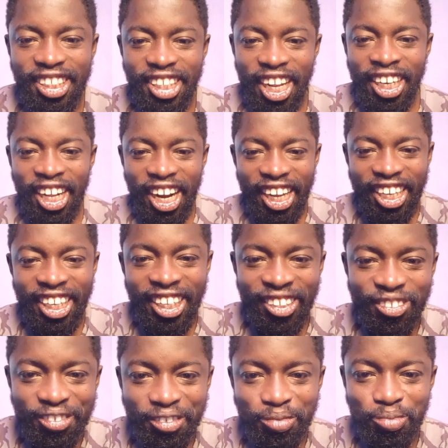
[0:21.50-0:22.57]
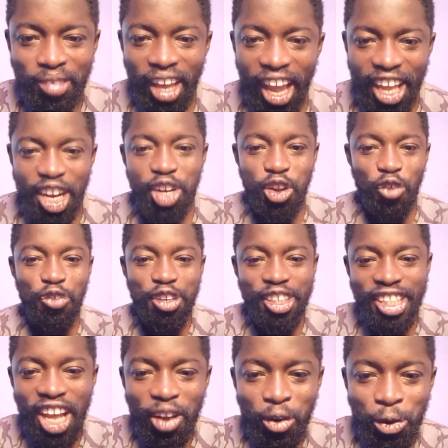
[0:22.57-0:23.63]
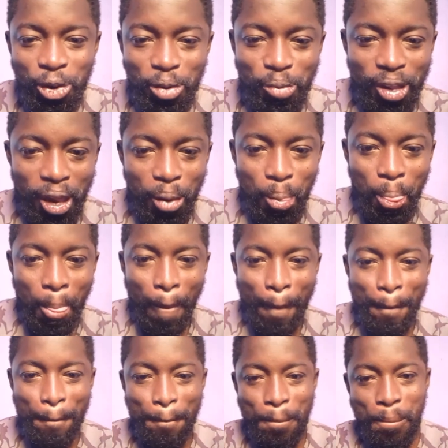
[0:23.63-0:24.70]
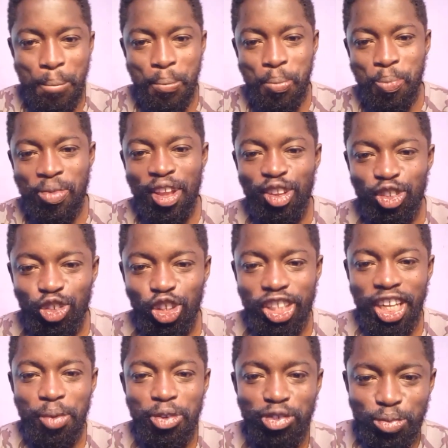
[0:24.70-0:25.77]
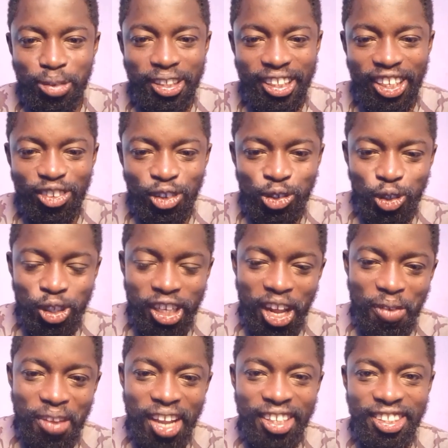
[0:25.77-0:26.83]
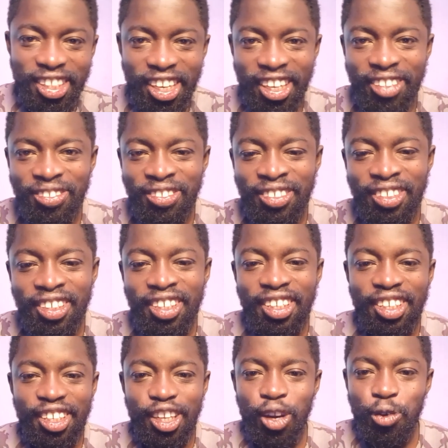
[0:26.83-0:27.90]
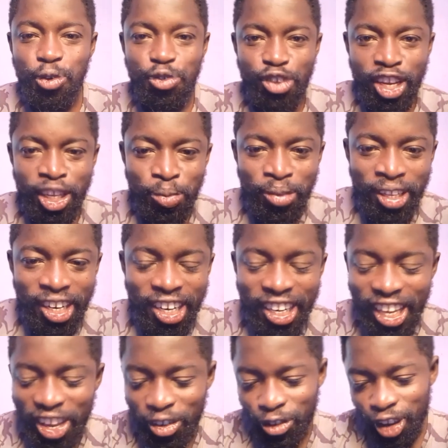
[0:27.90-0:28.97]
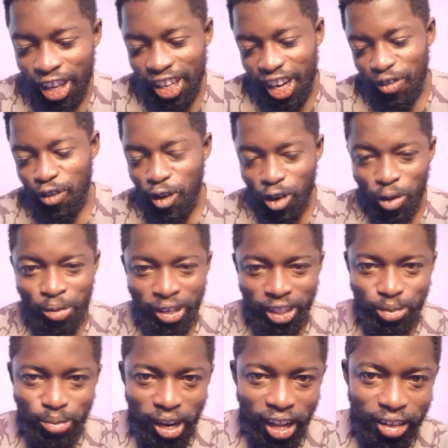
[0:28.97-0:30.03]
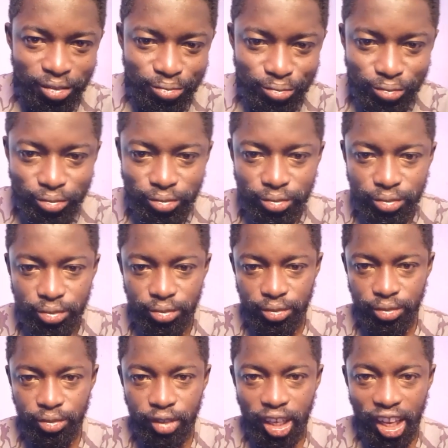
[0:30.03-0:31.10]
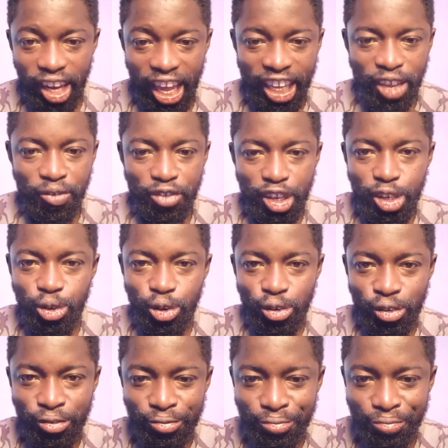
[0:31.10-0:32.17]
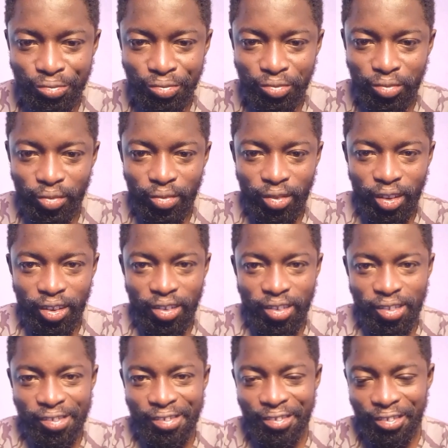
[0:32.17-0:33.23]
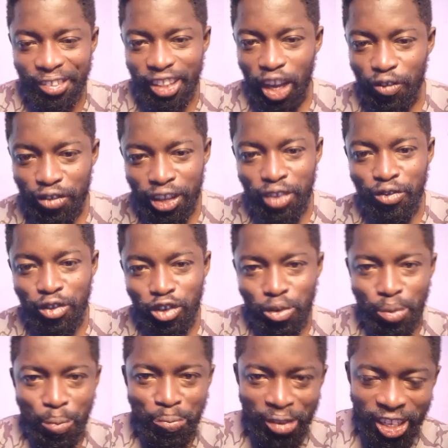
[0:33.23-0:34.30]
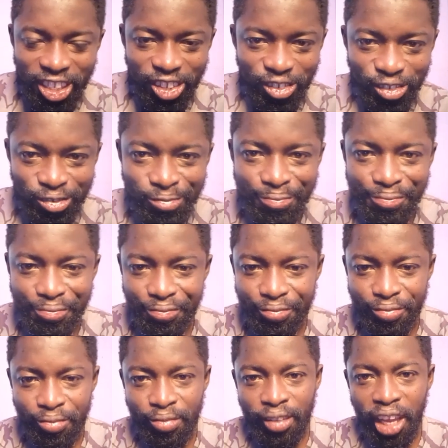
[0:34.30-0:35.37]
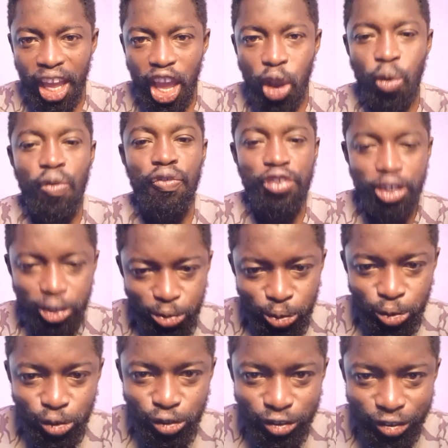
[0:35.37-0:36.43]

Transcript: Dina Nana Key. And then your face there, I wish you me. Subscribe to my channel, subscribe, share. Na unyo enye binyere enche. Na fo comment bra. Like video no. Na fe yi follow me page no. Ewo Facebook.